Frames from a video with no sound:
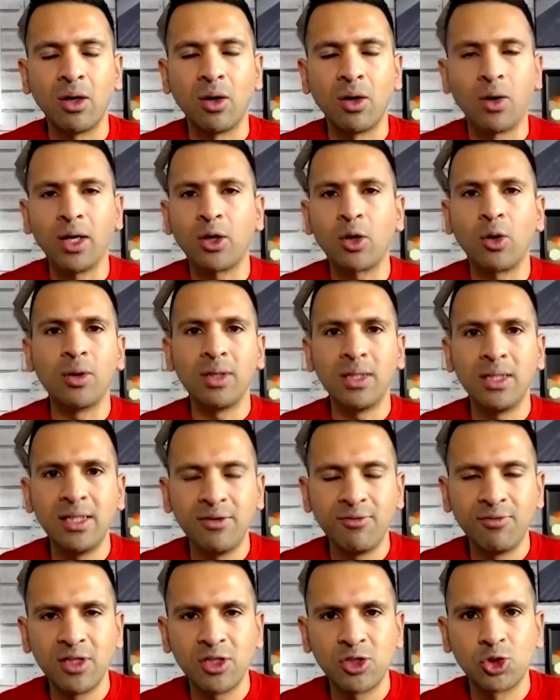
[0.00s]
oh, I can't
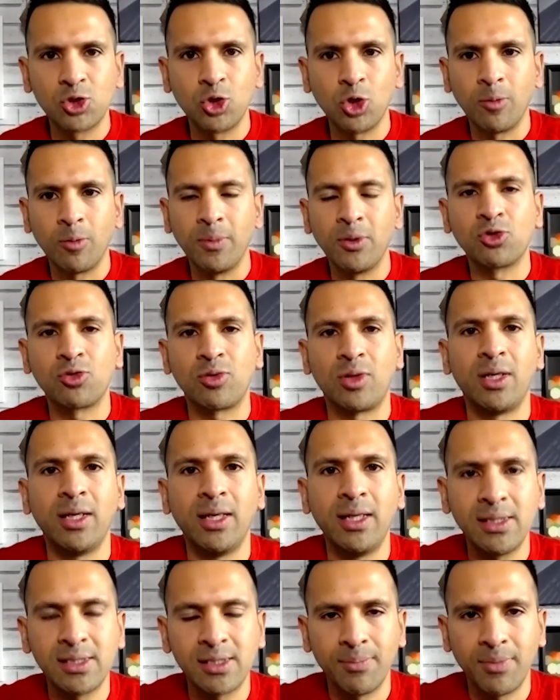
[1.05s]
leave this job and
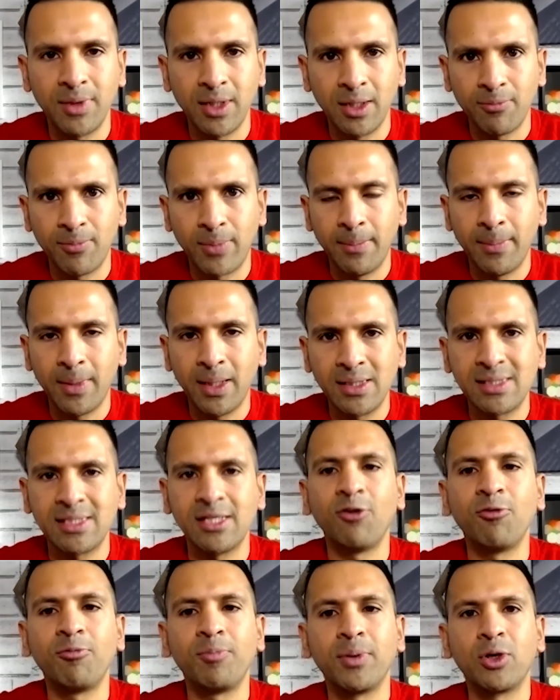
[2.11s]
try something by
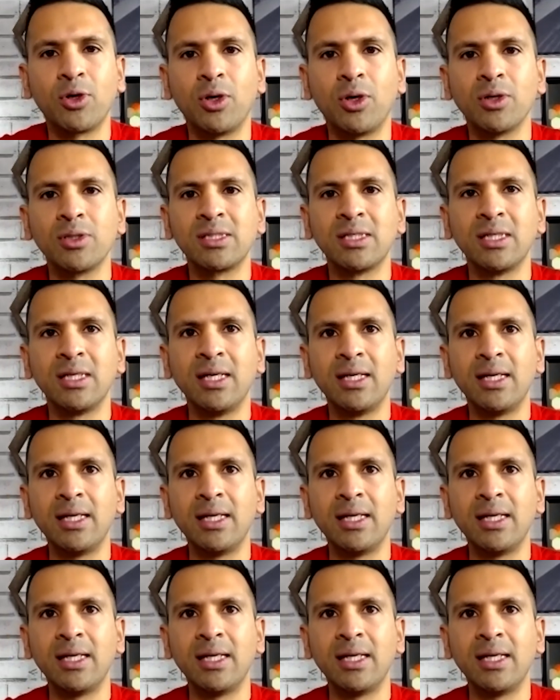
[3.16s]
myself because